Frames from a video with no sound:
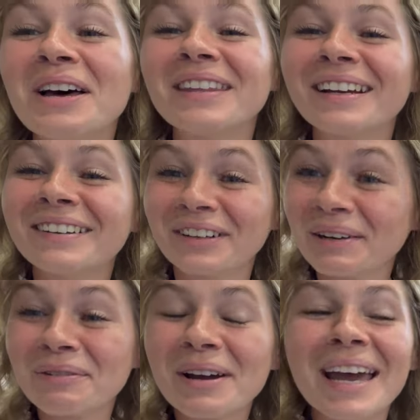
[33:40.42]
they, they're
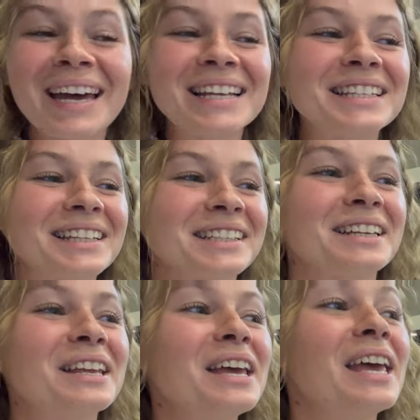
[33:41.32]
giving away hats, and they
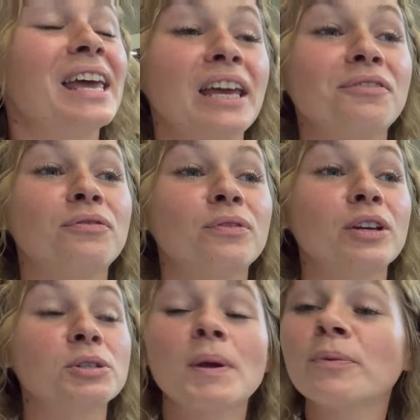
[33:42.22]
said if
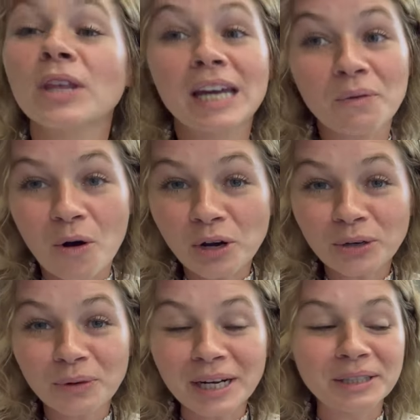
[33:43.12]
there's people they got walking
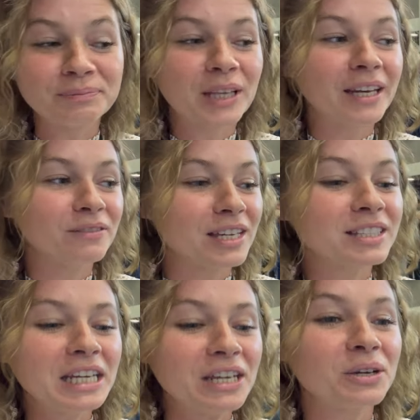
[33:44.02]
around, and if they
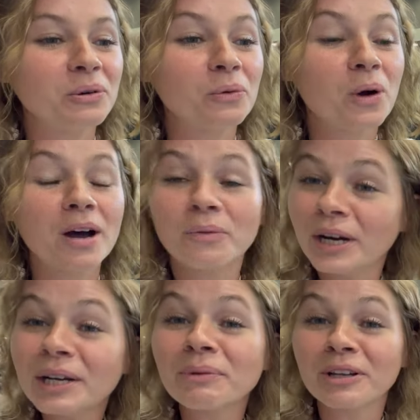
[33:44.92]
see you uh,
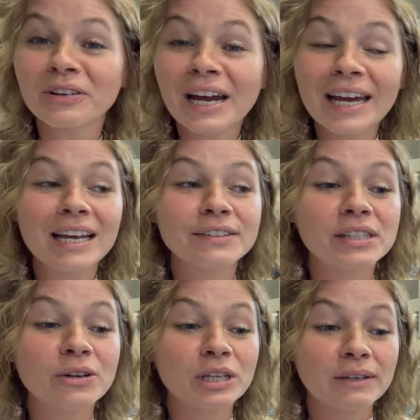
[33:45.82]
wearing one of their hats,
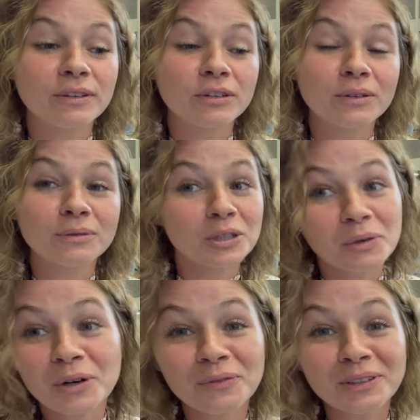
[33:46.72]
they'll give you
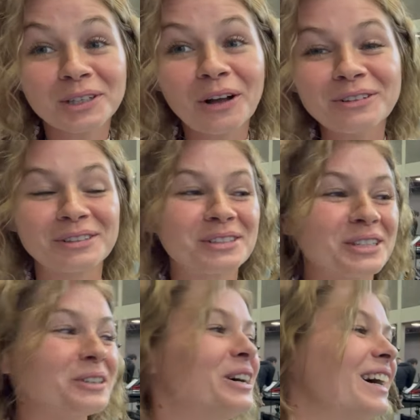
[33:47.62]
$250. So